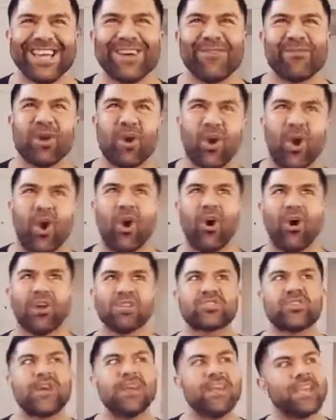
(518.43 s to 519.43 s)
we're
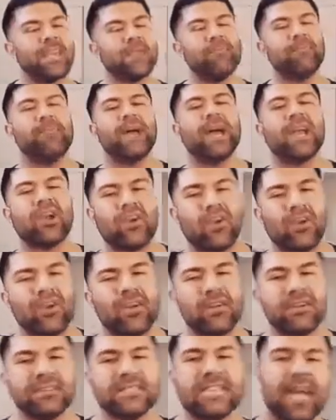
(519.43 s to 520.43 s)
all trying to get
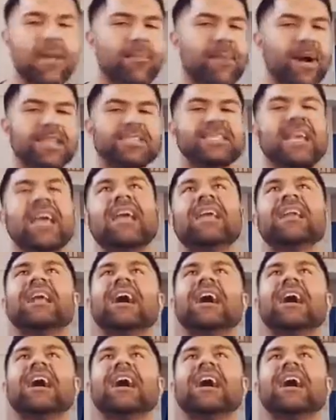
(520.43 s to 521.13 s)
better day by day.